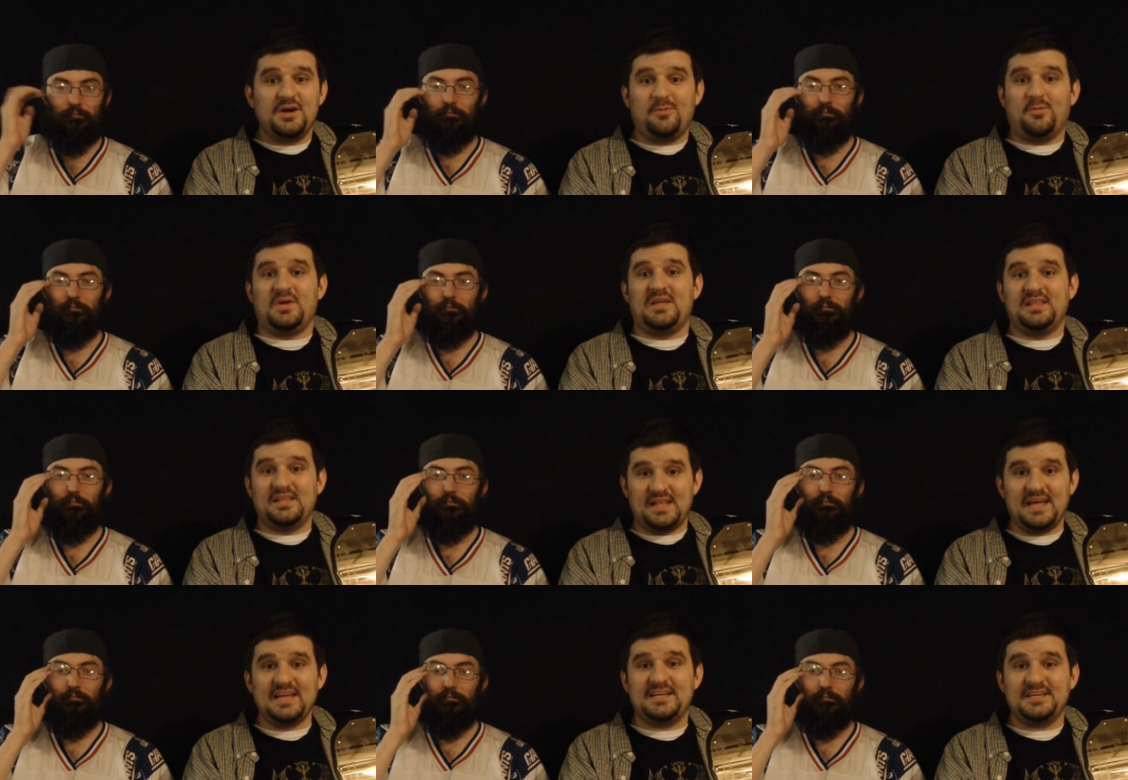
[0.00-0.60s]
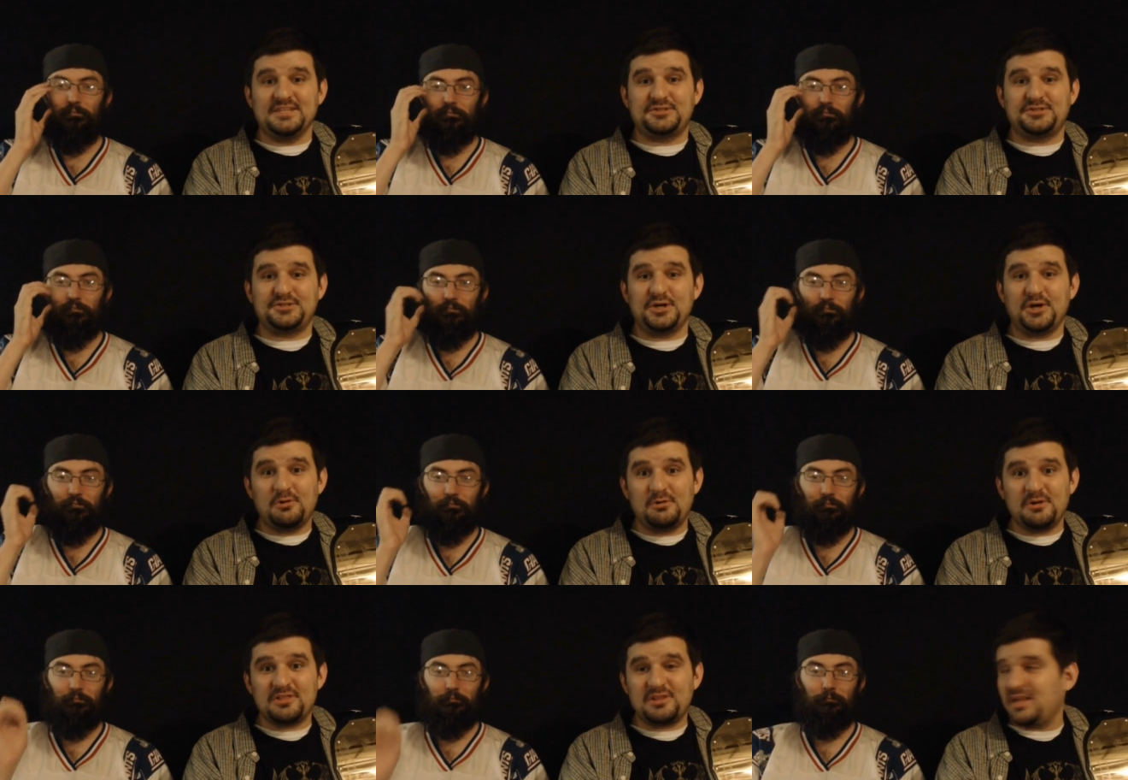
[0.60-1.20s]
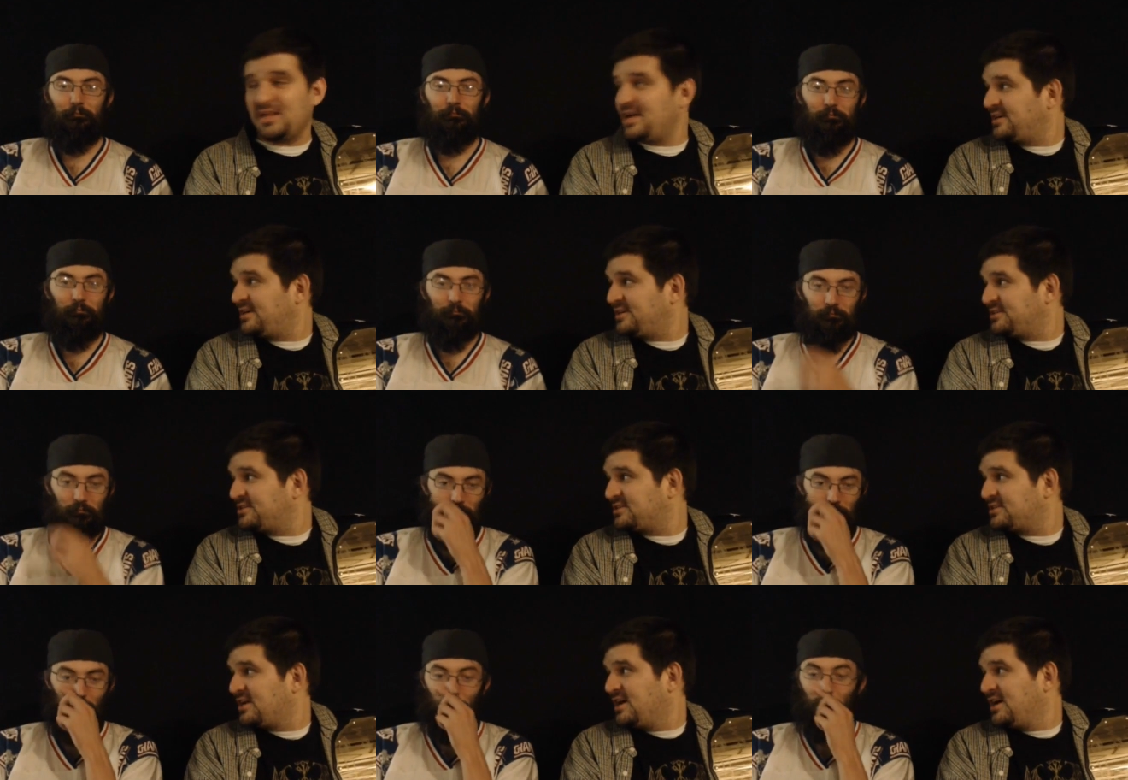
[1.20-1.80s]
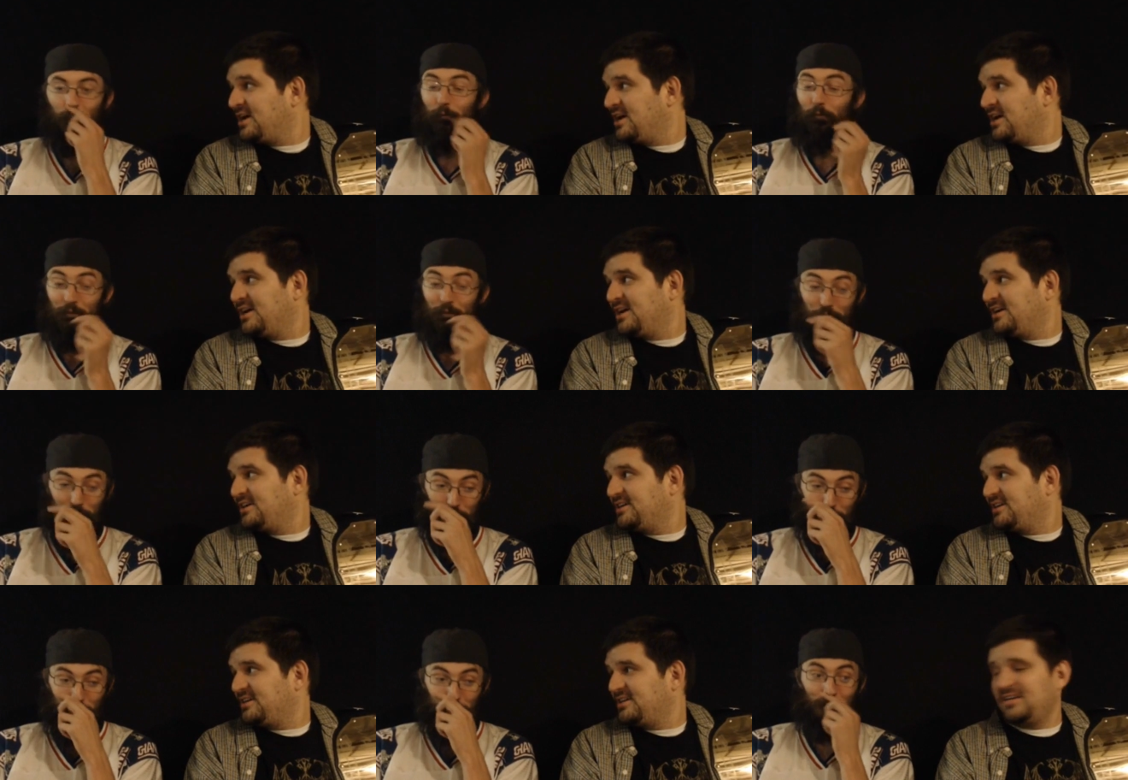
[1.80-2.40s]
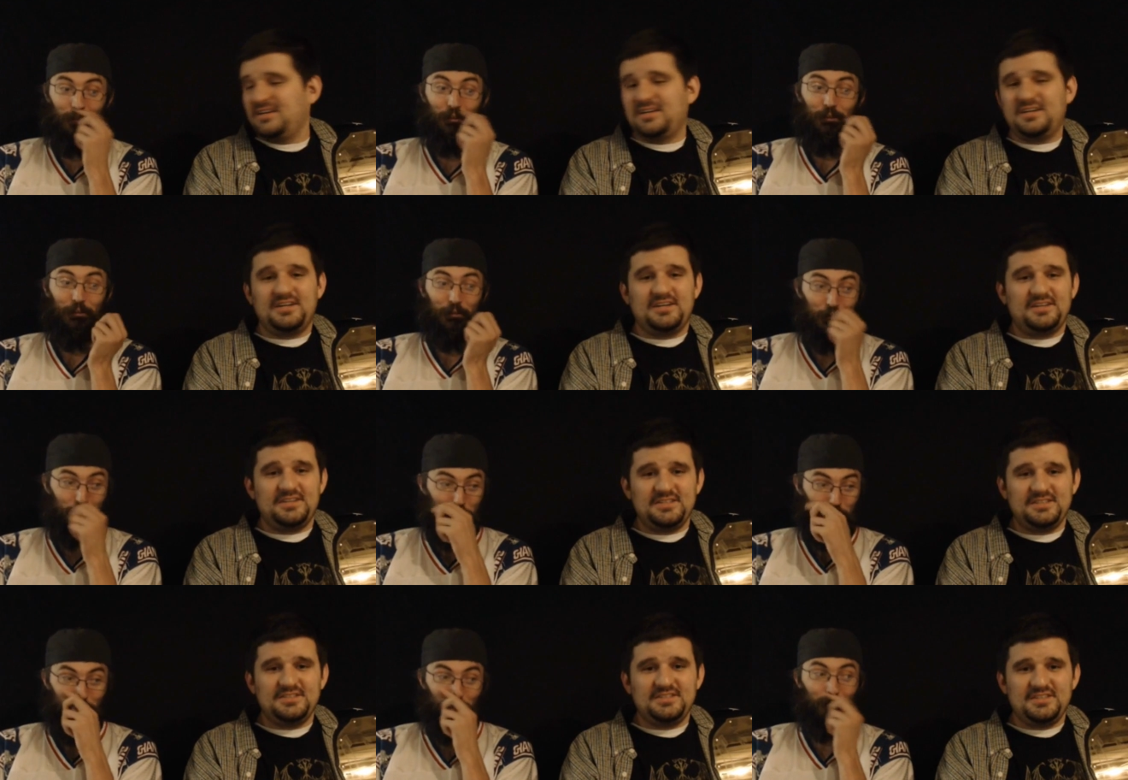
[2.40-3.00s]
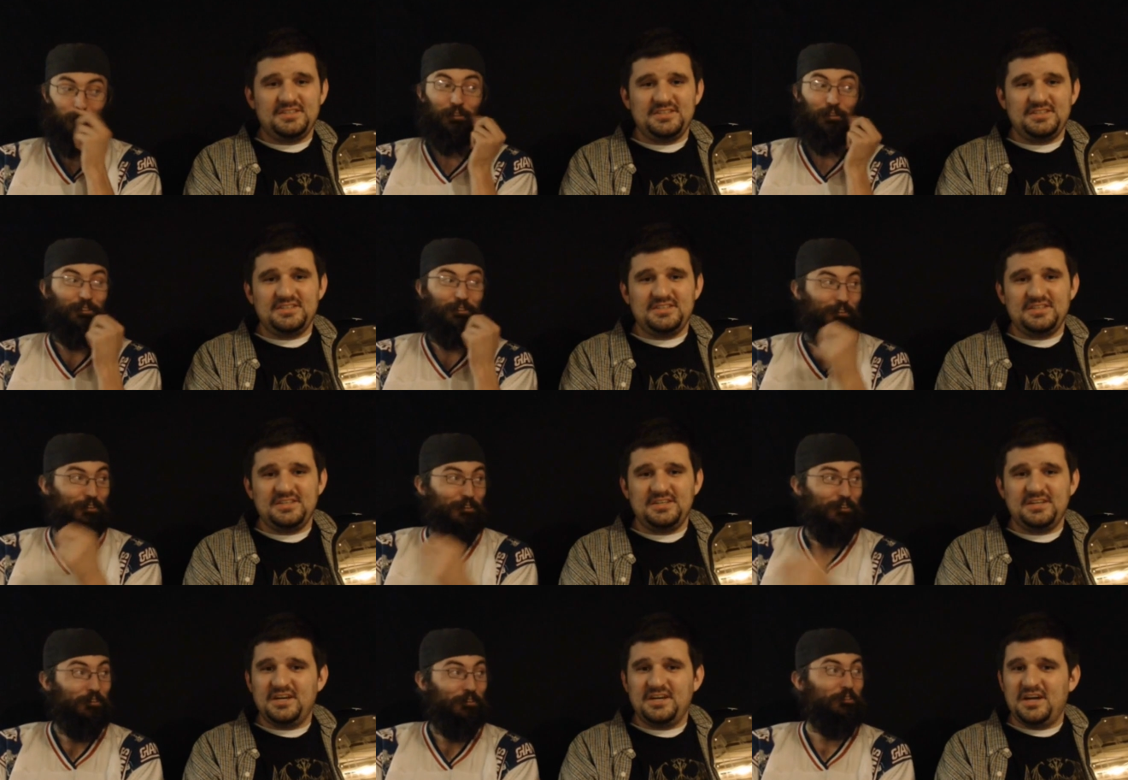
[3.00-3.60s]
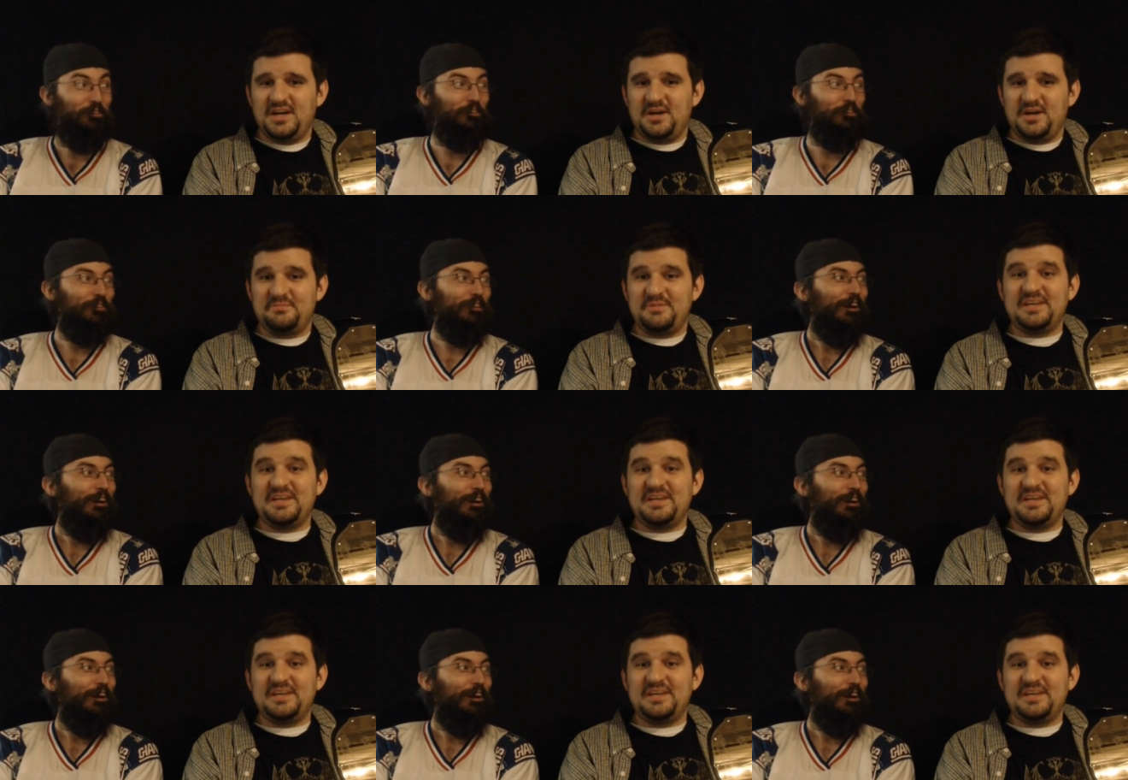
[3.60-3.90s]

Speaker 1: We like a show with layers. We do like a show with layers.